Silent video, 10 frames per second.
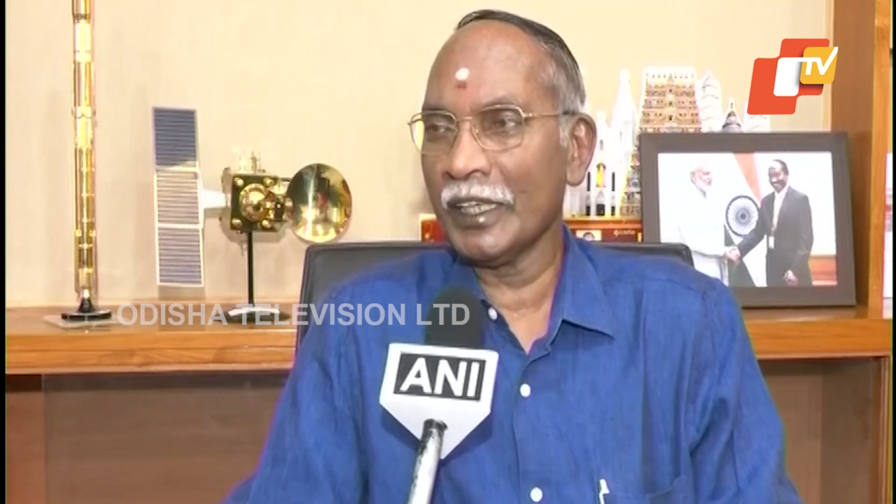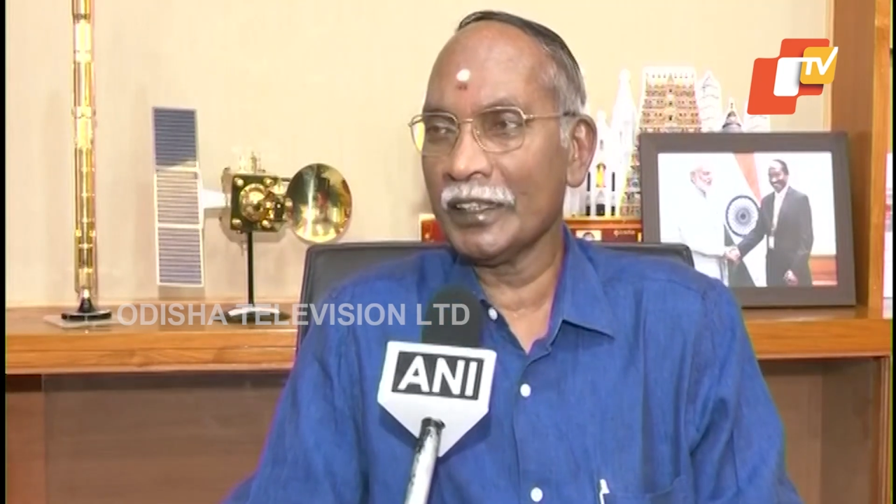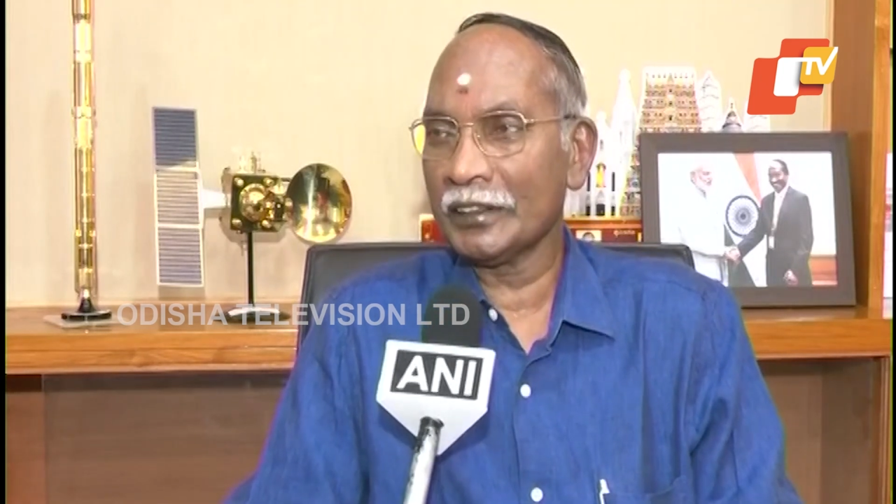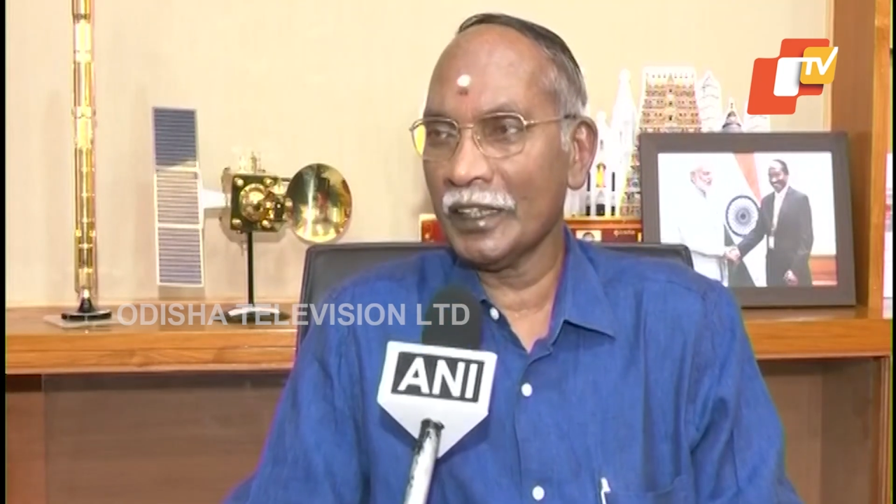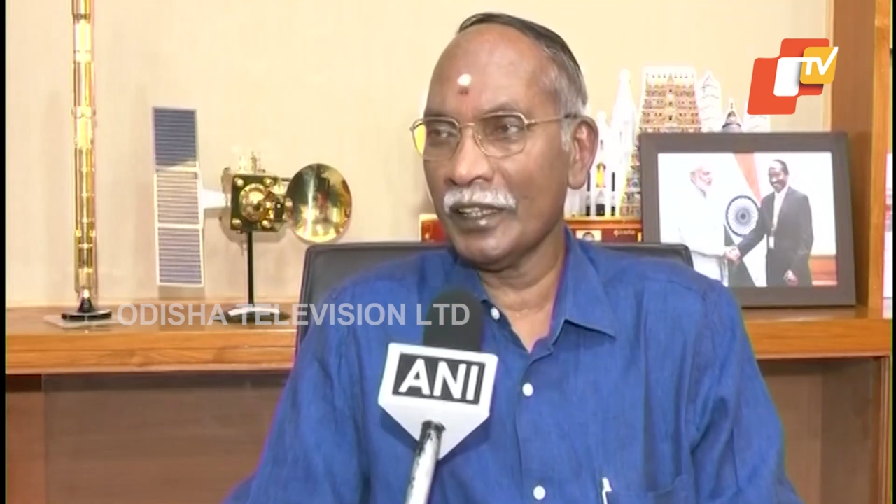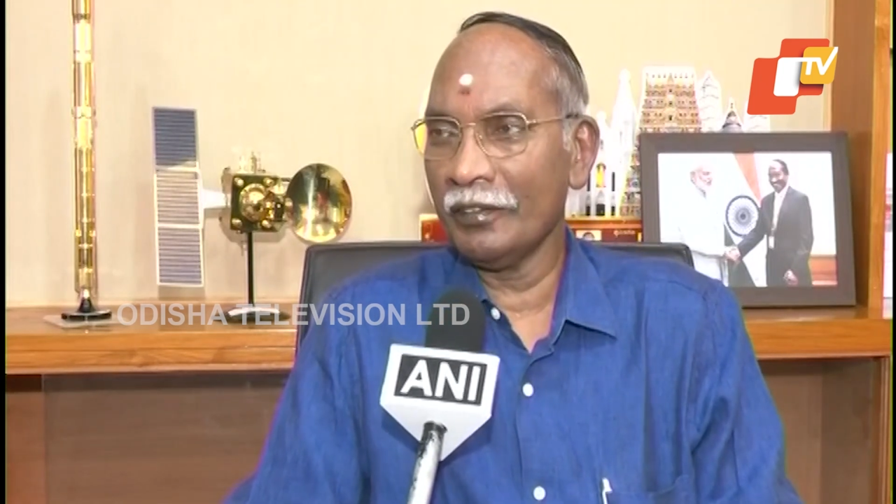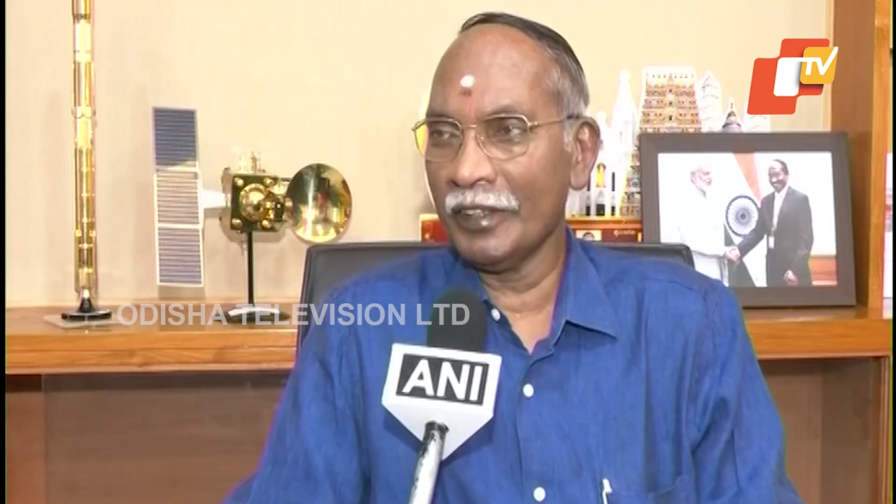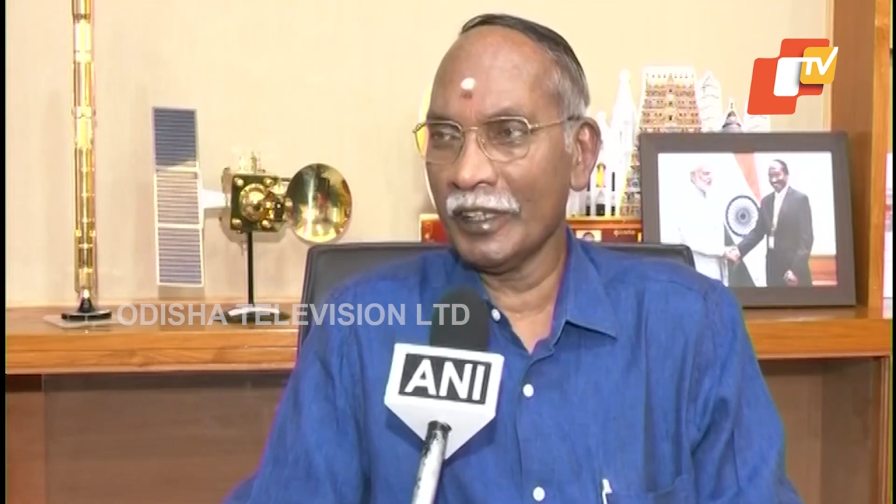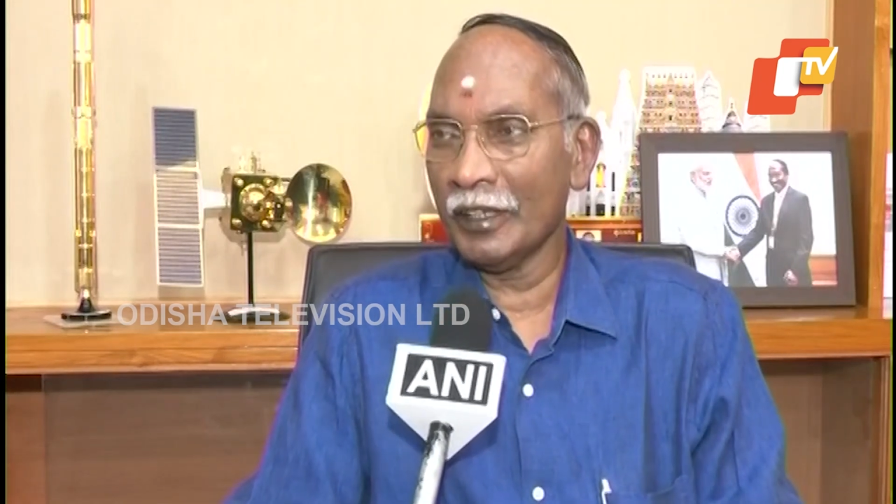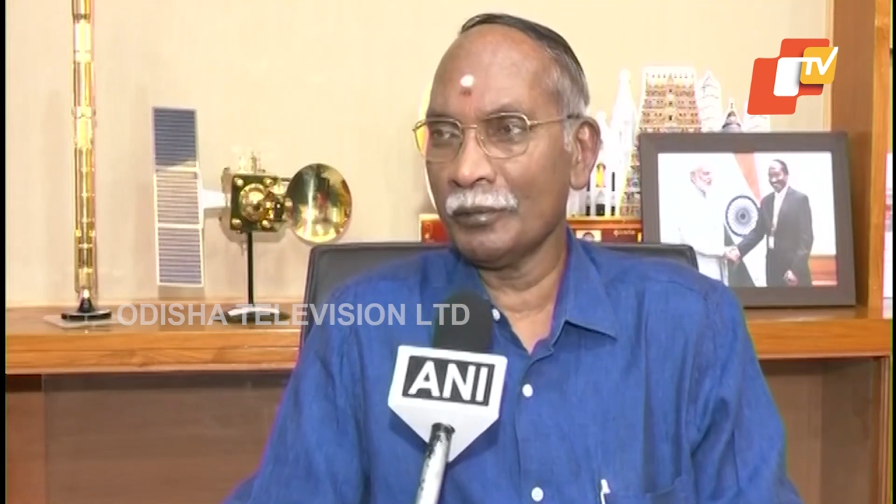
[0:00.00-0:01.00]
take the
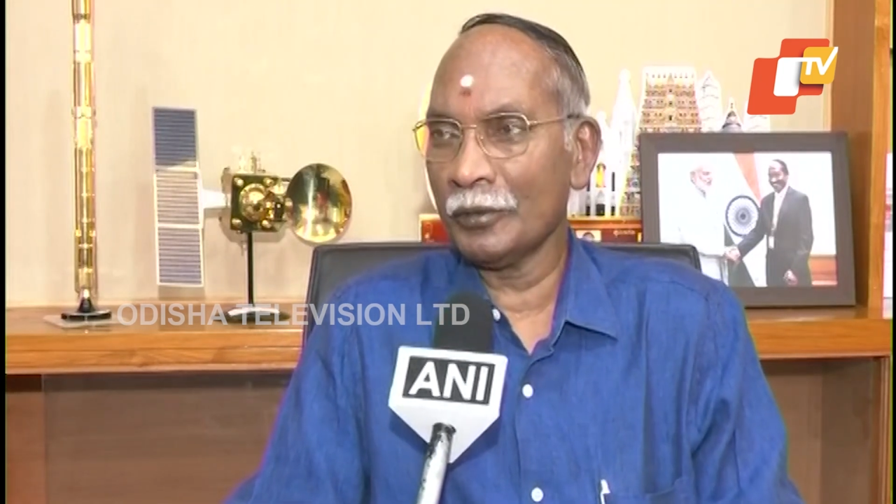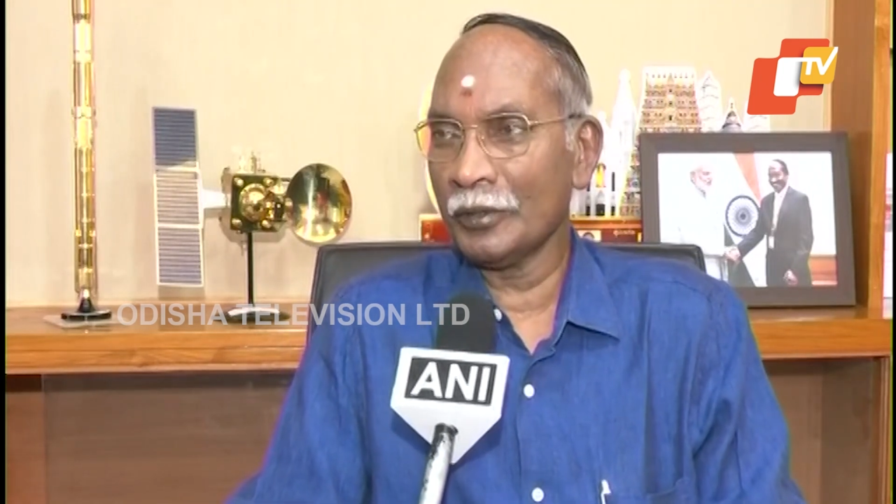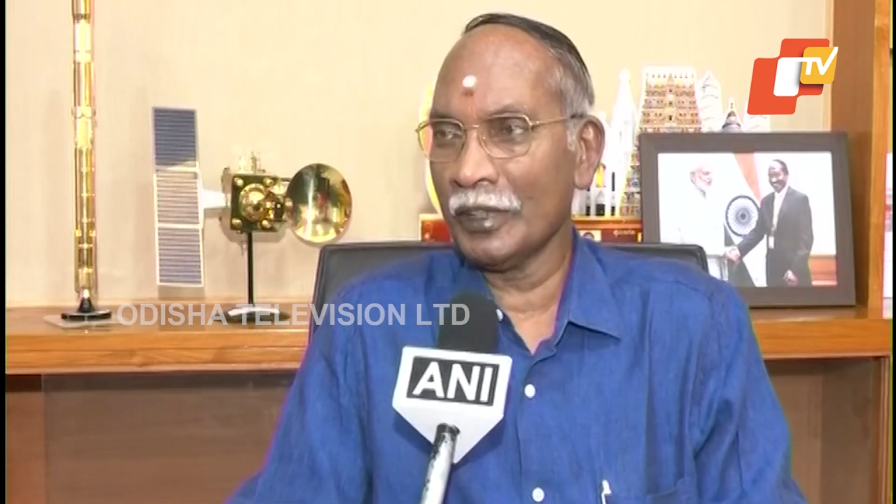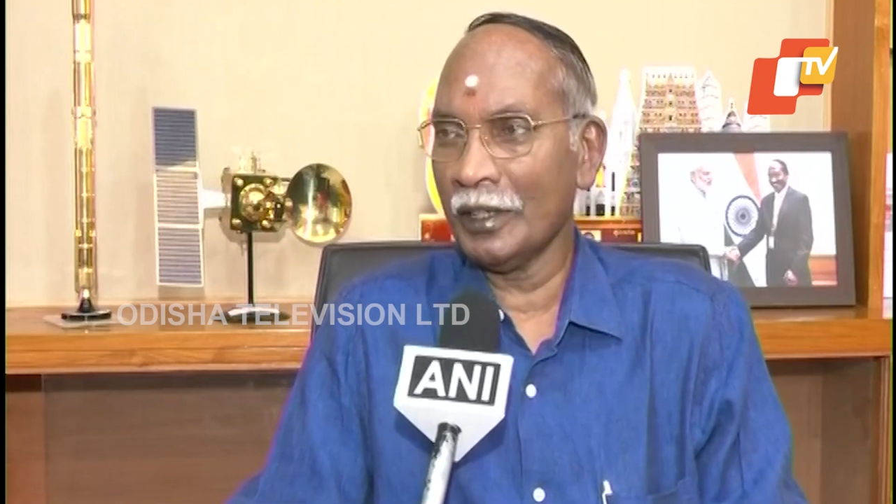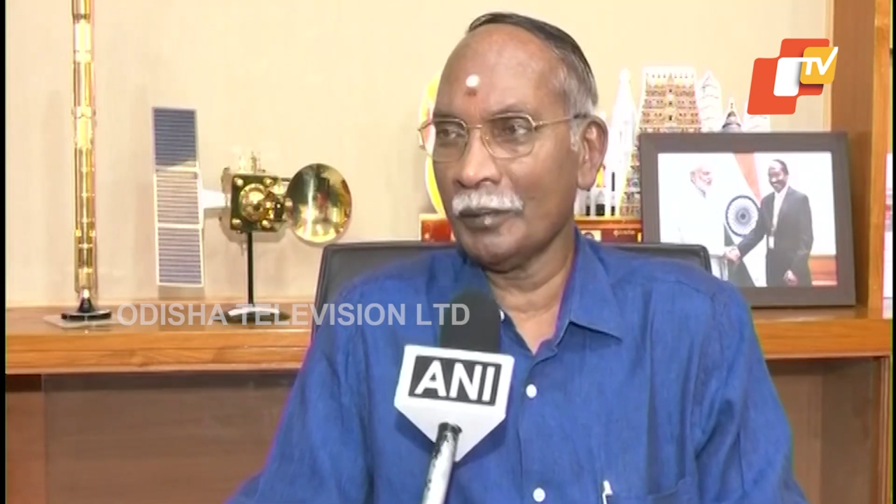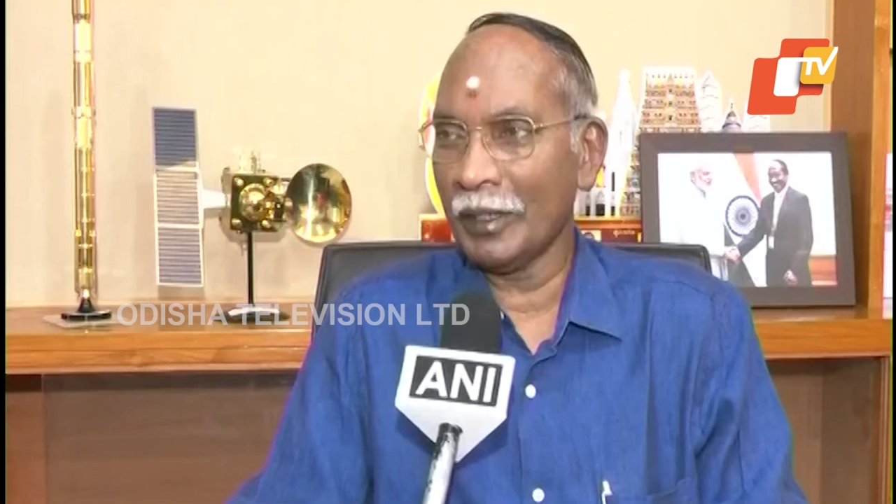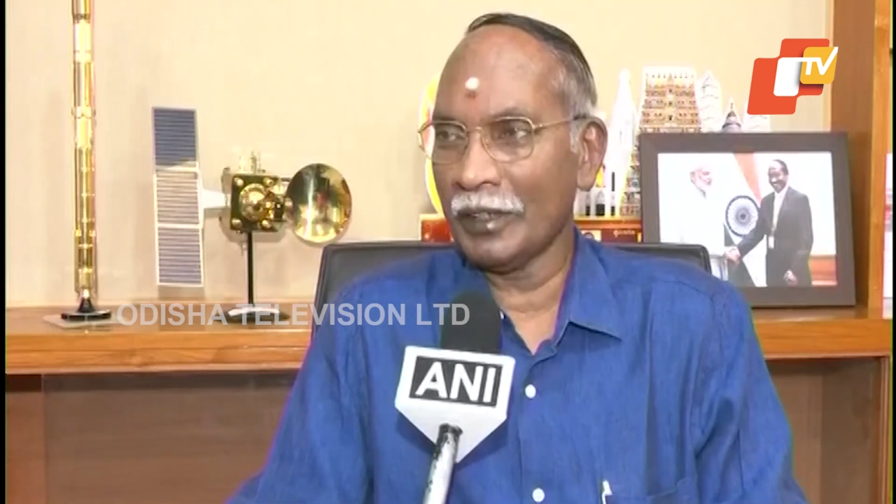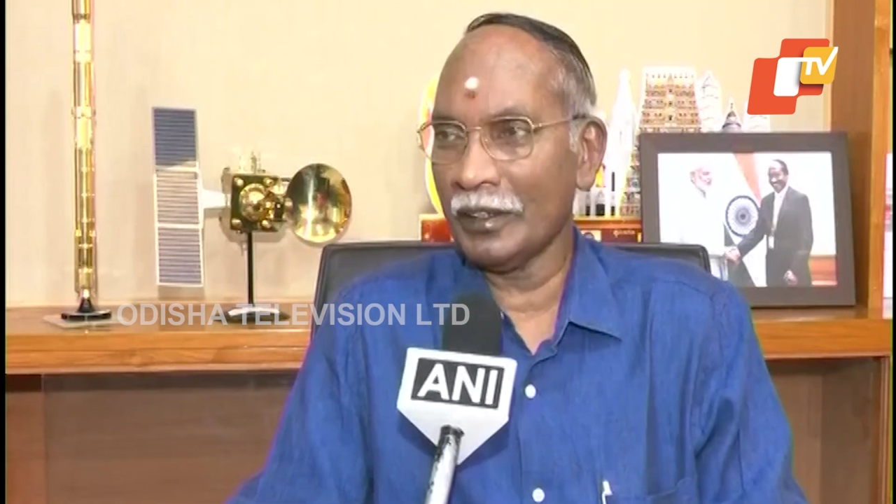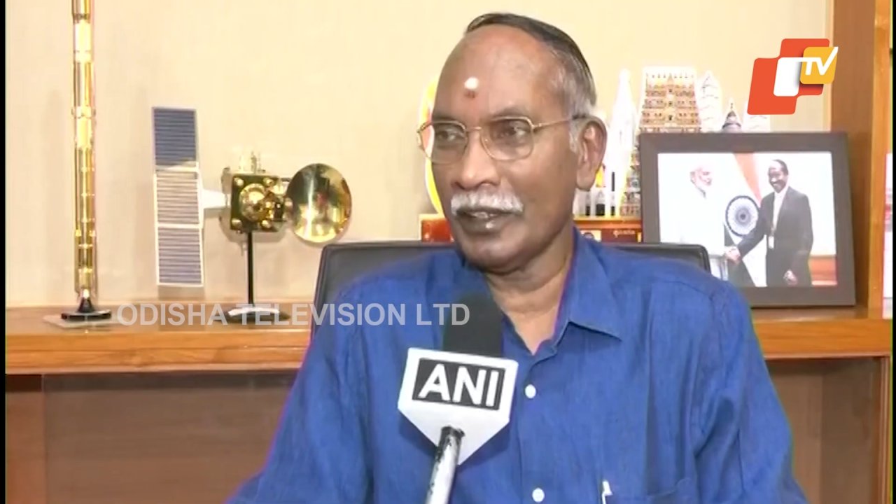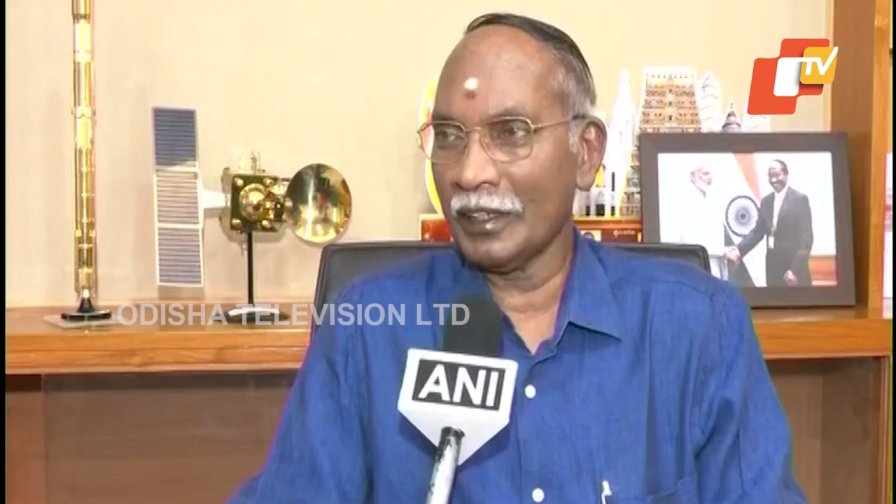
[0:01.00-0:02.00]
Vikram to the
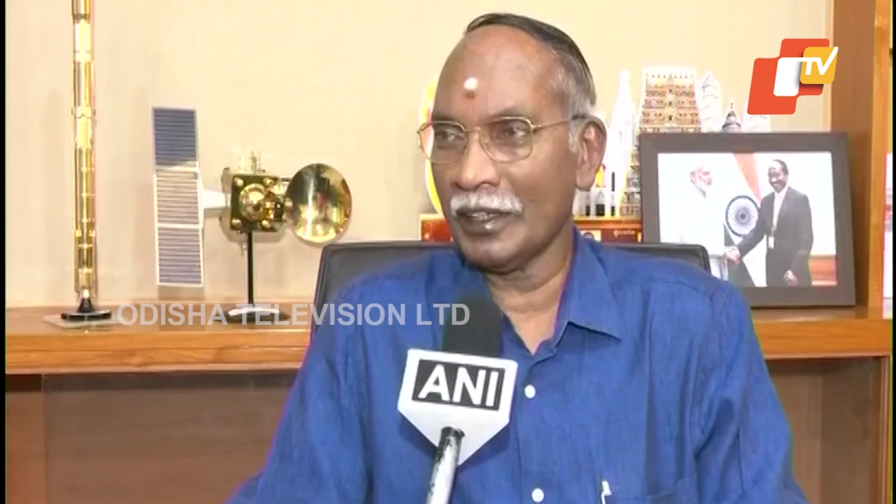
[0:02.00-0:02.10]
particular